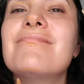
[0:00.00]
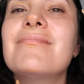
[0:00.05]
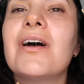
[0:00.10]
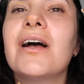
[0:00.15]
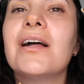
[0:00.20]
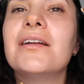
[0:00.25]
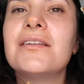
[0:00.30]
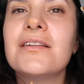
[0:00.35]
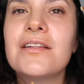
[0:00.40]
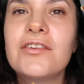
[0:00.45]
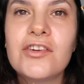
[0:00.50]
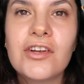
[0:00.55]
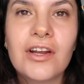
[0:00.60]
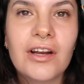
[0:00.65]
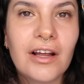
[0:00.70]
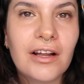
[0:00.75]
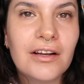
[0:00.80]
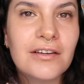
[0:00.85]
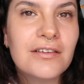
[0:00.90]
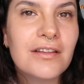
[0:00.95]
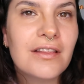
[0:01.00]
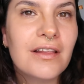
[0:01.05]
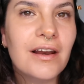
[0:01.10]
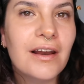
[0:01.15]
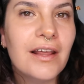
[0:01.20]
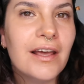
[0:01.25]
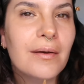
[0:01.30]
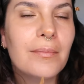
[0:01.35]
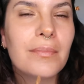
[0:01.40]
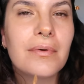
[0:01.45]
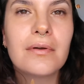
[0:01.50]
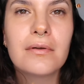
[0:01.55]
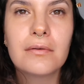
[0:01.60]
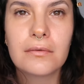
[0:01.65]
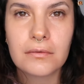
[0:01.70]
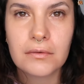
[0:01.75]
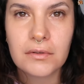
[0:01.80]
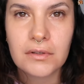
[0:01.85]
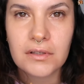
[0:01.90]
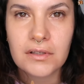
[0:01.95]
under the lip,
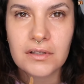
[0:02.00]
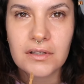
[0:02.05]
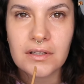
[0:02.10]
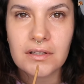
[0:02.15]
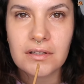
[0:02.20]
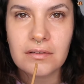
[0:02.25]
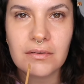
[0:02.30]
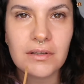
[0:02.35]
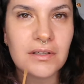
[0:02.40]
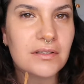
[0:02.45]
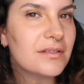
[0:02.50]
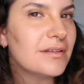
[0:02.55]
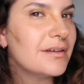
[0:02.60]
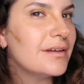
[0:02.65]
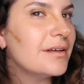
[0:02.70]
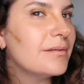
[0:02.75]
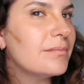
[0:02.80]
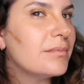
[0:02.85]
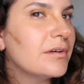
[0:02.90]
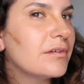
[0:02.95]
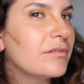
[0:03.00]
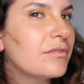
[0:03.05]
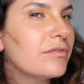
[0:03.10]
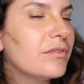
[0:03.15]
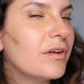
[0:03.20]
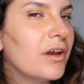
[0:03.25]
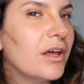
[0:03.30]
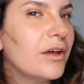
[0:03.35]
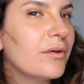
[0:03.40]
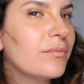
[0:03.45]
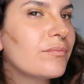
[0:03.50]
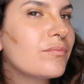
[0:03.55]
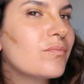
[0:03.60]
because it makes the lip look fuller.